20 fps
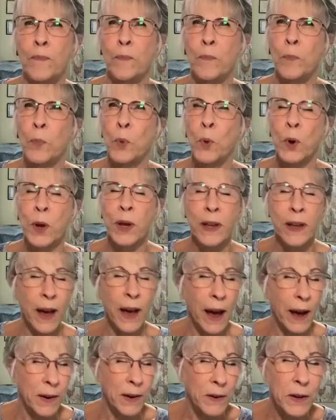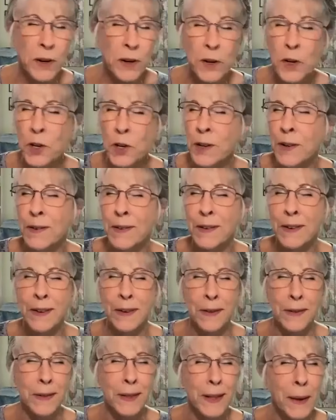precognition,
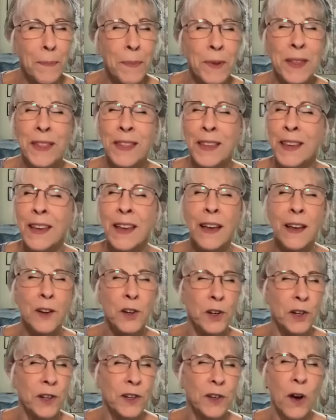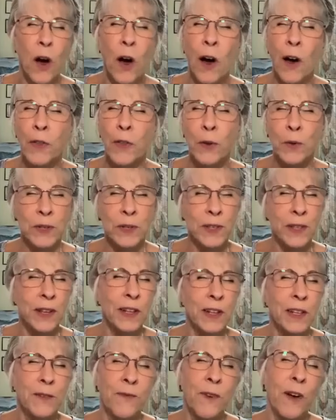telepathy, just all those
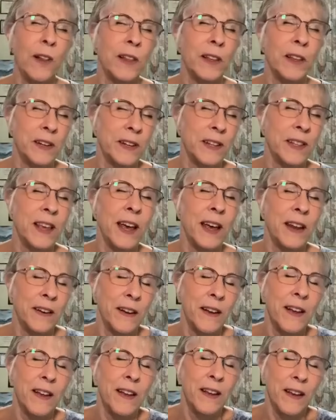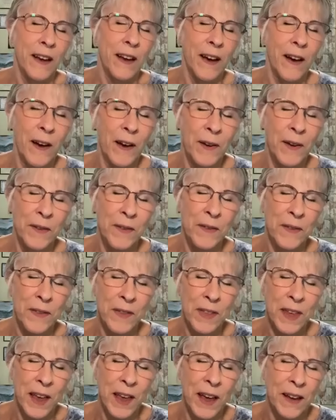things fall into that
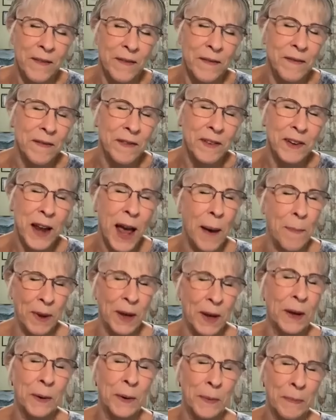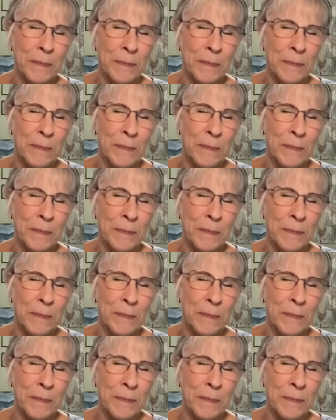that topic.